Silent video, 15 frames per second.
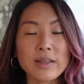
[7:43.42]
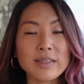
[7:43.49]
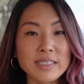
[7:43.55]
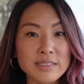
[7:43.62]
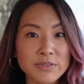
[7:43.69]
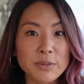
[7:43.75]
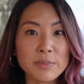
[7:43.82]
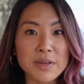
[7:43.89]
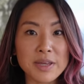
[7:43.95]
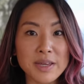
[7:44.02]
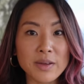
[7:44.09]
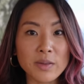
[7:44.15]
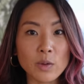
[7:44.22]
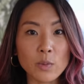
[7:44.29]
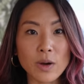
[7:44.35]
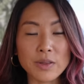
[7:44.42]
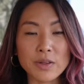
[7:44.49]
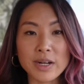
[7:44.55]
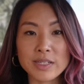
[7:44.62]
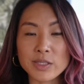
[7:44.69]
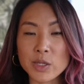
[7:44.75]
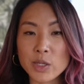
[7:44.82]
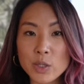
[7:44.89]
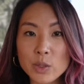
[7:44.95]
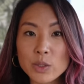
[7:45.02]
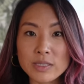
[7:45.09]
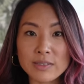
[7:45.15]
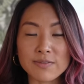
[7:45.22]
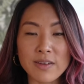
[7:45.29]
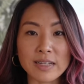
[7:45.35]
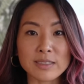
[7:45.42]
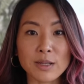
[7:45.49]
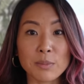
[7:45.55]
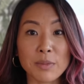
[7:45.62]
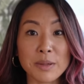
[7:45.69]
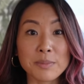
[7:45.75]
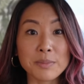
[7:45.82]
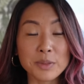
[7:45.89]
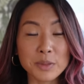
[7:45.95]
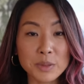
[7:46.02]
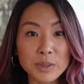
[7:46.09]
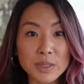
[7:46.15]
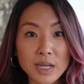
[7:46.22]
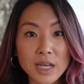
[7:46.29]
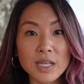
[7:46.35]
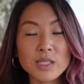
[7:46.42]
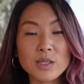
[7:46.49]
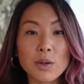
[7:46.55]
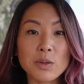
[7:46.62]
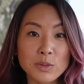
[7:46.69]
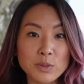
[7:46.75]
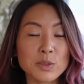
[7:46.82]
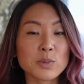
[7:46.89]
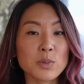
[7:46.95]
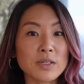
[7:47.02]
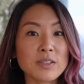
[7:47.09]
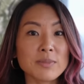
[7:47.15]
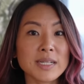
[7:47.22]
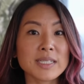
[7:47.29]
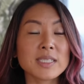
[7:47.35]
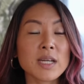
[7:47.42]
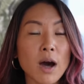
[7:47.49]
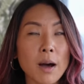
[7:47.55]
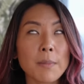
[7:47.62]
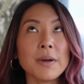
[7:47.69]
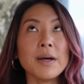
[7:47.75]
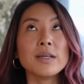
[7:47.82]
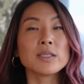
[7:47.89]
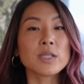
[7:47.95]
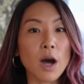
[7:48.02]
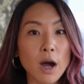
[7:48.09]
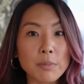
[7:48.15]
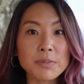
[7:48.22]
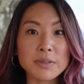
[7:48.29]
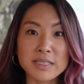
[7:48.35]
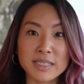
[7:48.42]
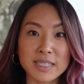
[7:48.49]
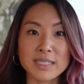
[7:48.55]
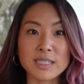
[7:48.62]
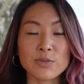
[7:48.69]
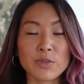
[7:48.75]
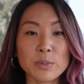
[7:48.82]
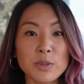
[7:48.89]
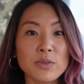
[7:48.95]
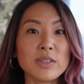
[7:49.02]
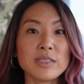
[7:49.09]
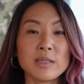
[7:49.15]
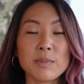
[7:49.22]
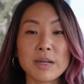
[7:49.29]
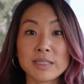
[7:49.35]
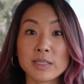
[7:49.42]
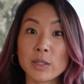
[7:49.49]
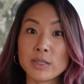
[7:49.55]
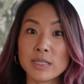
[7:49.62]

at least for me, the weather has a huge effect on my mood. So this is one of my top reasons for moving to Mexico